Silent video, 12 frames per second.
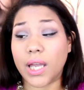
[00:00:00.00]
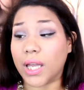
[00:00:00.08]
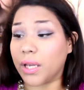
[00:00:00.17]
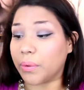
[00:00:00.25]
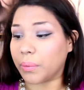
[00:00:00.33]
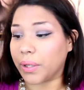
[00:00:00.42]

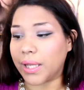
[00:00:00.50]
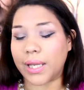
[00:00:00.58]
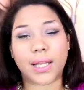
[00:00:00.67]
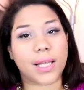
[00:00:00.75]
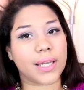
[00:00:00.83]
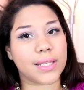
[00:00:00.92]
It really
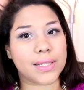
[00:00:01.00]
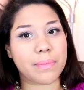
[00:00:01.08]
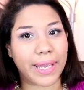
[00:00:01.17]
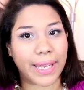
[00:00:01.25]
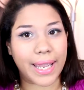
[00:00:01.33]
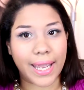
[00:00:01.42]
cleans
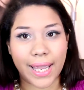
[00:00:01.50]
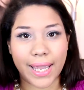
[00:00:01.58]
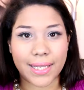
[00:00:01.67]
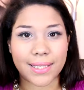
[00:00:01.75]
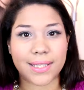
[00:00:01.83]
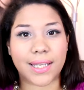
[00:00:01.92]
my
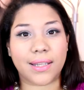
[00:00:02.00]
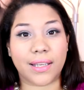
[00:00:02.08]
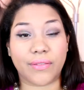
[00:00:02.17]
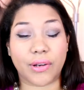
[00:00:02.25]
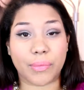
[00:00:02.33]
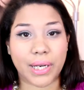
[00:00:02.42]
hands. They
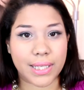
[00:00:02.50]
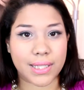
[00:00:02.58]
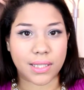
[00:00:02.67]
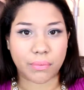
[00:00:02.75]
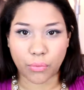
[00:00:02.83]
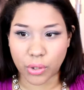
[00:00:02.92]
leave them
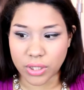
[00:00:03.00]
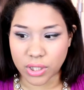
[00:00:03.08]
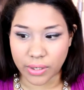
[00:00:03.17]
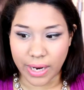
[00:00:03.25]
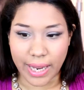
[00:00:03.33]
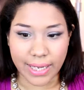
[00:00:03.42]
nicely
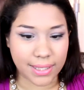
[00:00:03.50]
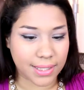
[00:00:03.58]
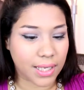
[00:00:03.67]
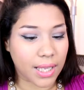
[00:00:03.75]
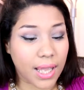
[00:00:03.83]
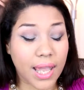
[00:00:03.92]

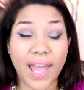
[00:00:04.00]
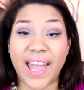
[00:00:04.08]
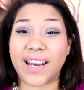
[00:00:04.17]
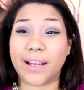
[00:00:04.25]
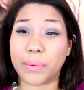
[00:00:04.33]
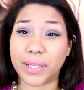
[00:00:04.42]
moisturized,
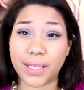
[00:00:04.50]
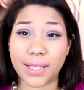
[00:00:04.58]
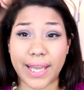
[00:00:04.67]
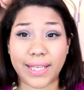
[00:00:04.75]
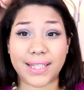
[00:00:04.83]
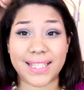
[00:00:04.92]
and I really
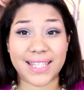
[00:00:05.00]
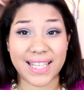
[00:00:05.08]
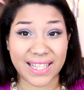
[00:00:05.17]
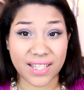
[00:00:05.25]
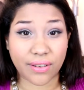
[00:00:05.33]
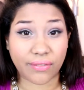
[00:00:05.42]
like the
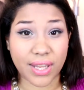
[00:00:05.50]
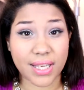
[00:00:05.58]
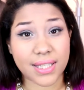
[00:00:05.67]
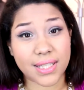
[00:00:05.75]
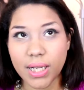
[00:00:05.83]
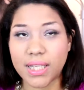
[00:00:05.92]
scent of this.